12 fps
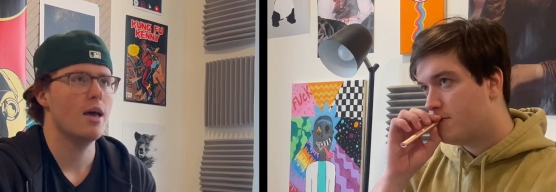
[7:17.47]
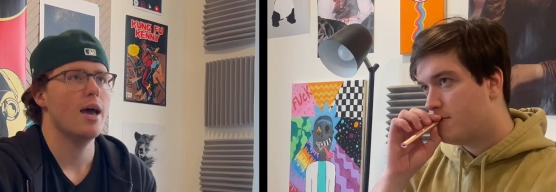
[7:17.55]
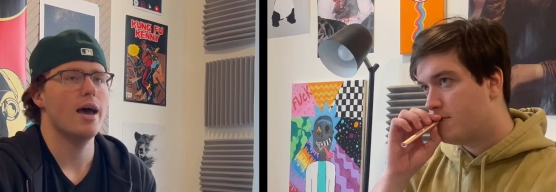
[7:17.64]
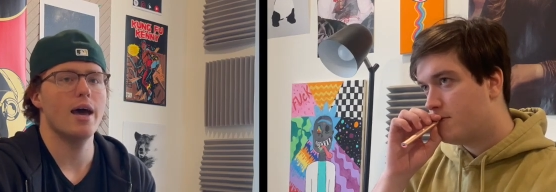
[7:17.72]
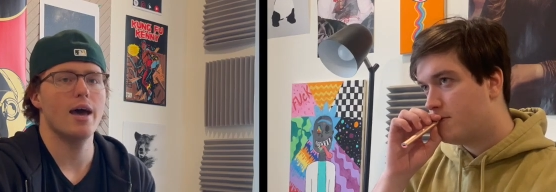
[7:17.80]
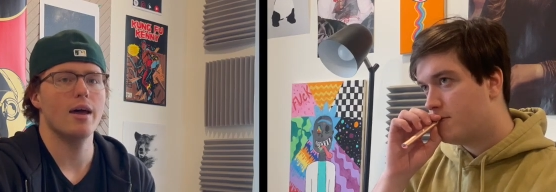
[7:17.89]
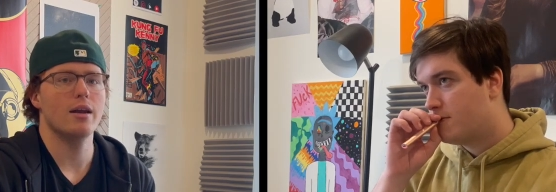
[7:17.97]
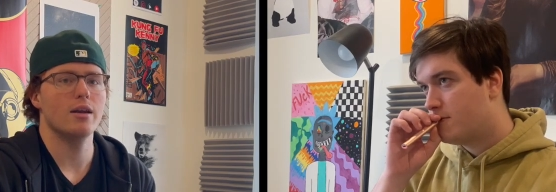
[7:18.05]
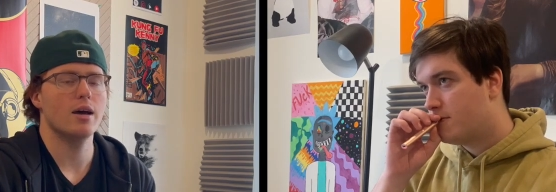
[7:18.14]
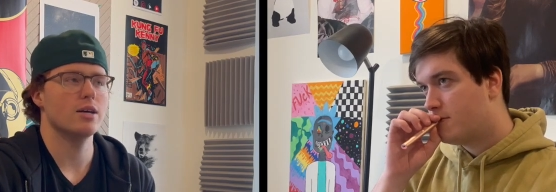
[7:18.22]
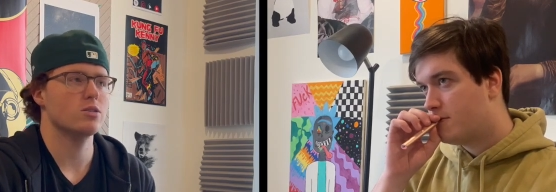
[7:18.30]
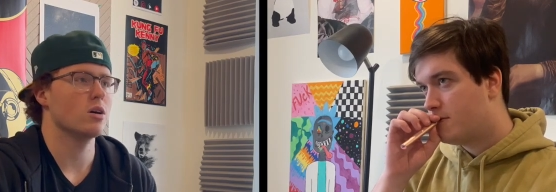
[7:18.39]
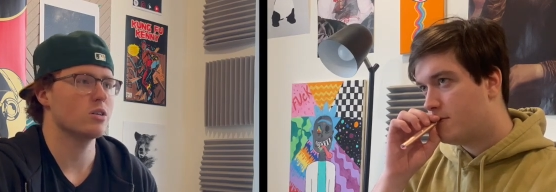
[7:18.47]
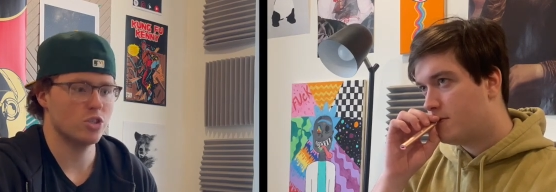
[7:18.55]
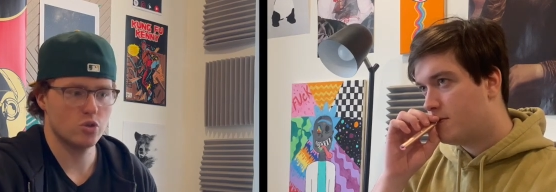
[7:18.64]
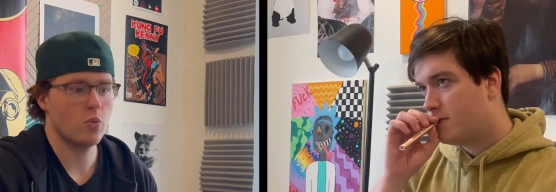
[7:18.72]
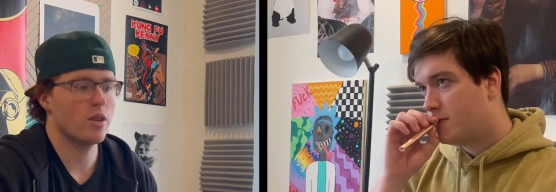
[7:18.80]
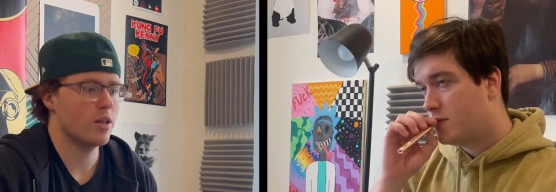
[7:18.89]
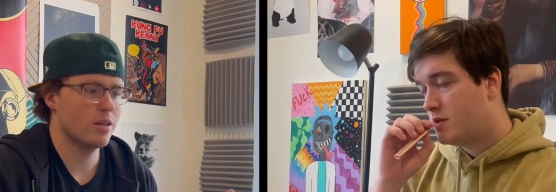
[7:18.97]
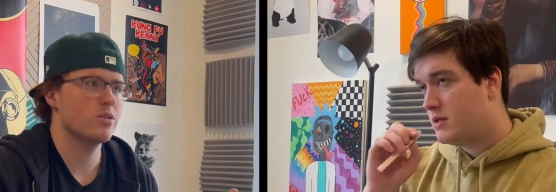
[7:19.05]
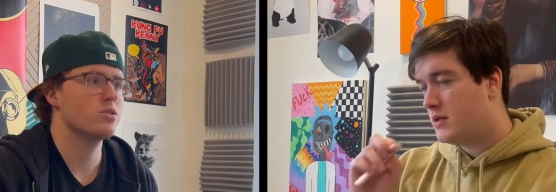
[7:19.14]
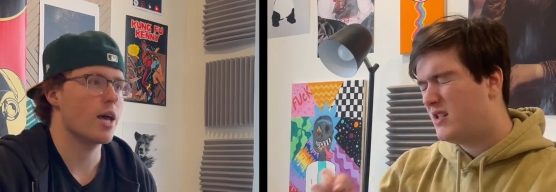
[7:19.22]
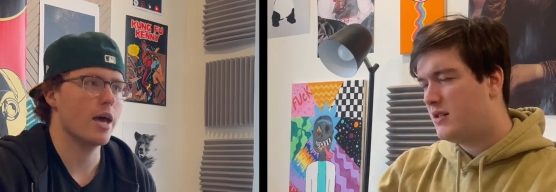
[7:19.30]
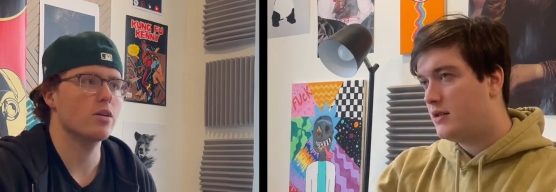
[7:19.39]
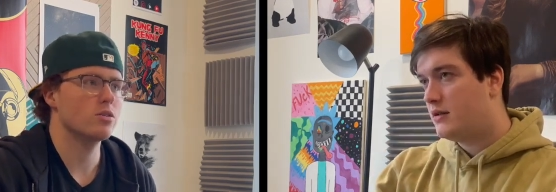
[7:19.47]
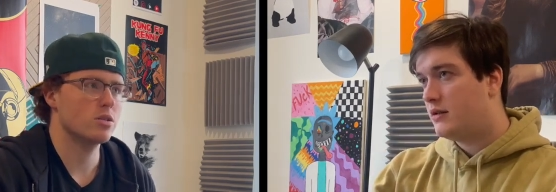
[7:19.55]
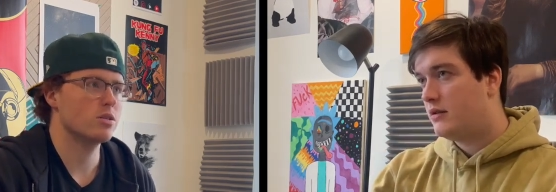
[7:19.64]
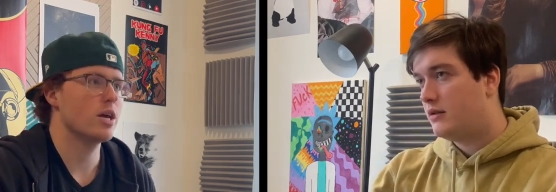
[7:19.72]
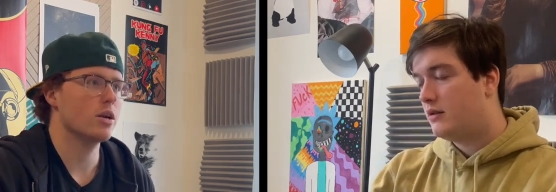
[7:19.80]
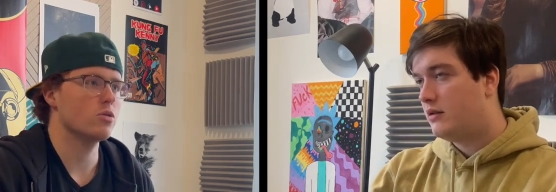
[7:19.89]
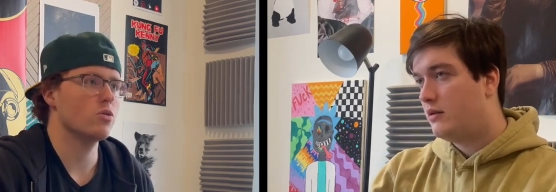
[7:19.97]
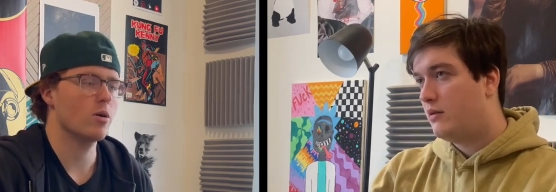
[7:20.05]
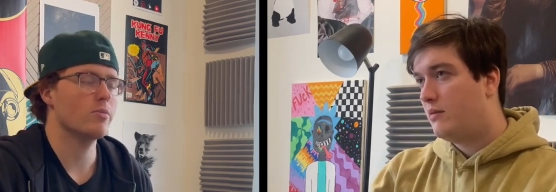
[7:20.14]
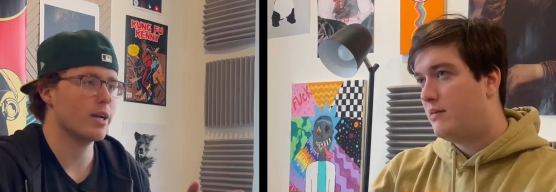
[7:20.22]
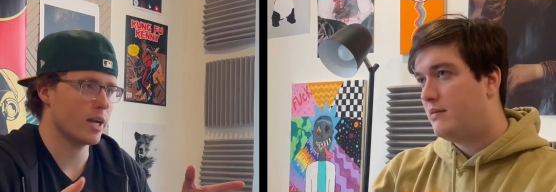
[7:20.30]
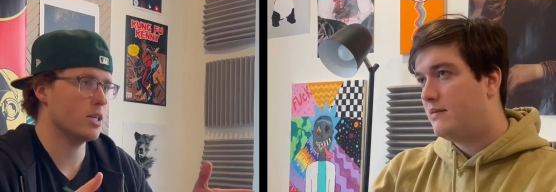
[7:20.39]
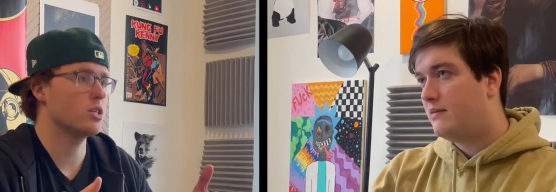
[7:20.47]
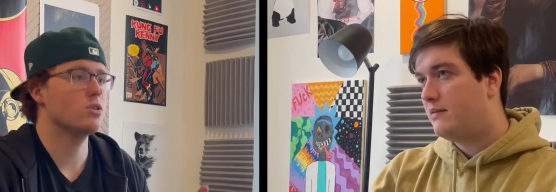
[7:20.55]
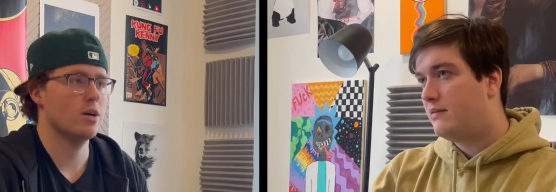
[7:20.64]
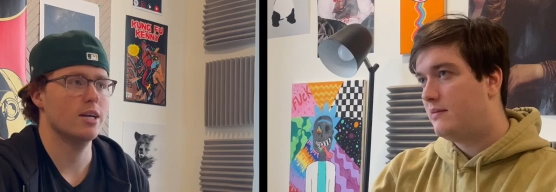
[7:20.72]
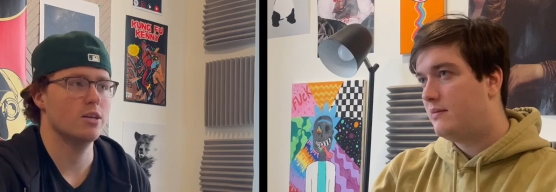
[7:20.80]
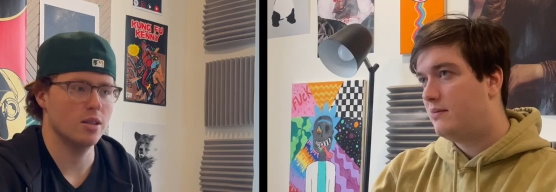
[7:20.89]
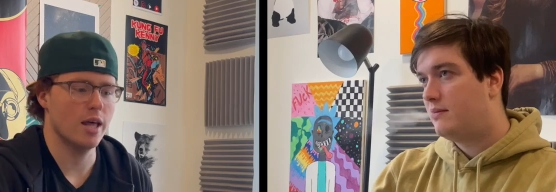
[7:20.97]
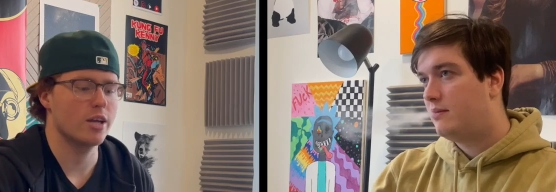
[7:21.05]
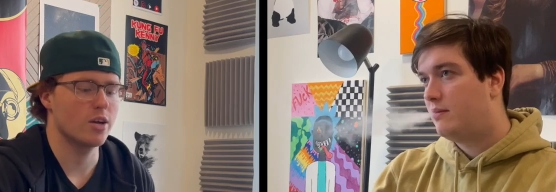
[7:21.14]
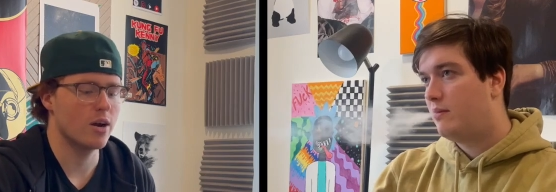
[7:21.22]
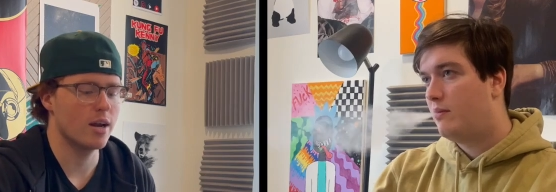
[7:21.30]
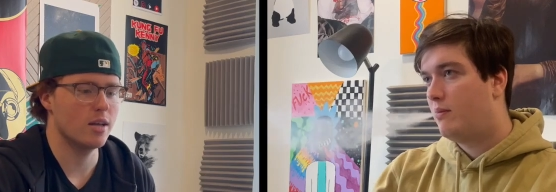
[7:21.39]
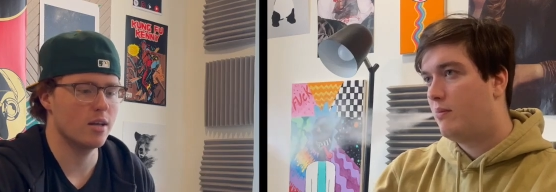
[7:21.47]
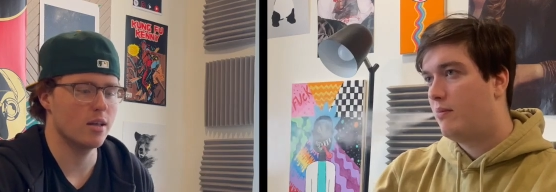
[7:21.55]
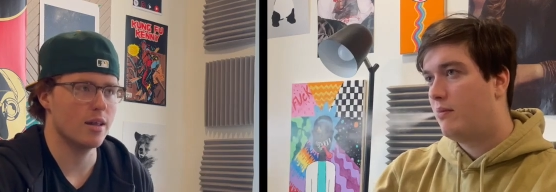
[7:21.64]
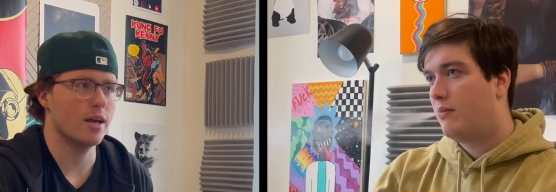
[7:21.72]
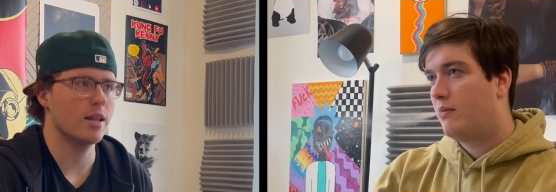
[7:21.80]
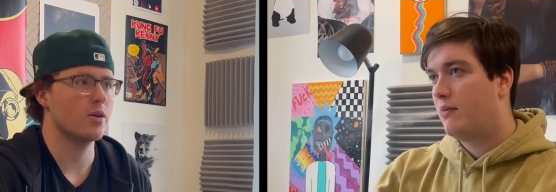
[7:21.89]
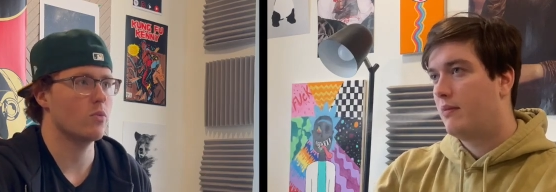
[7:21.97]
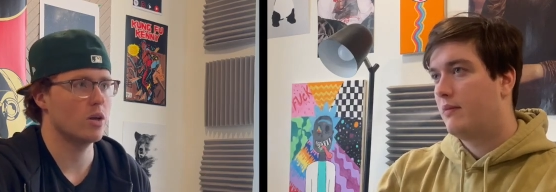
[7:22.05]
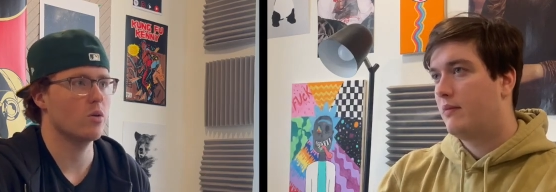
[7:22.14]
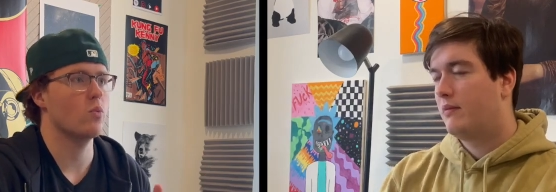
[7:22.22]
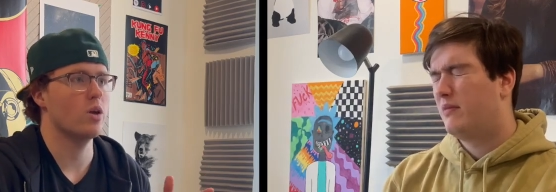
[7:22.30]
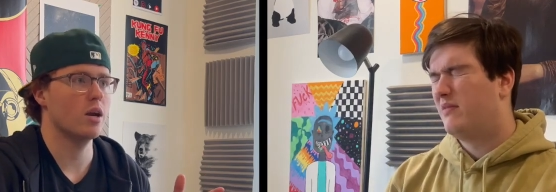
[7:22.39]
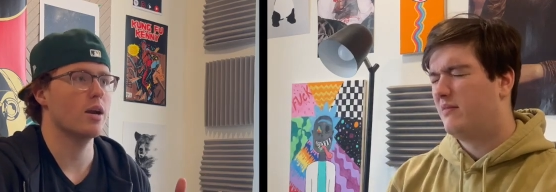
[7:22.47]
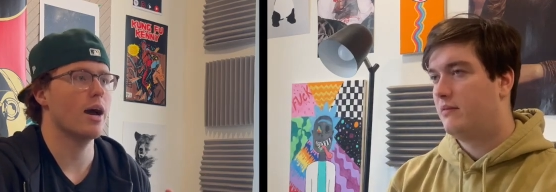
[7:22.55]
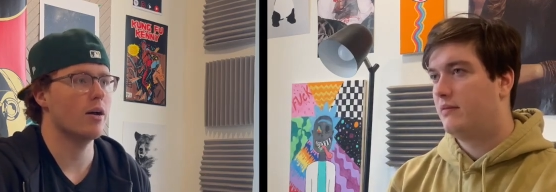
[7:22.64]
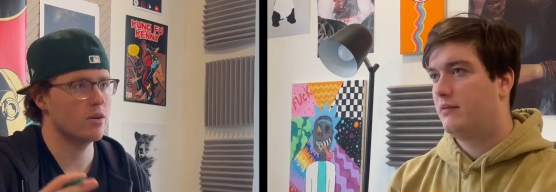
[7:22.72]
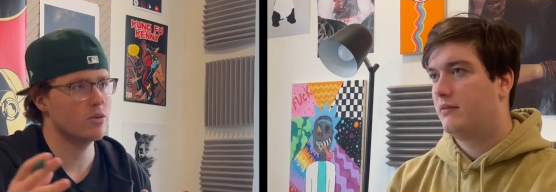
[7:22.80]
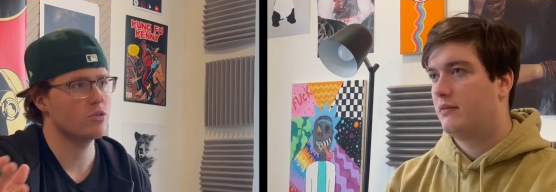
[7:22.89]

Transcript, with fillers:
Speaker 1: and as long as it's within the societal norm, like I do, I do like your idea that like we can weed it out and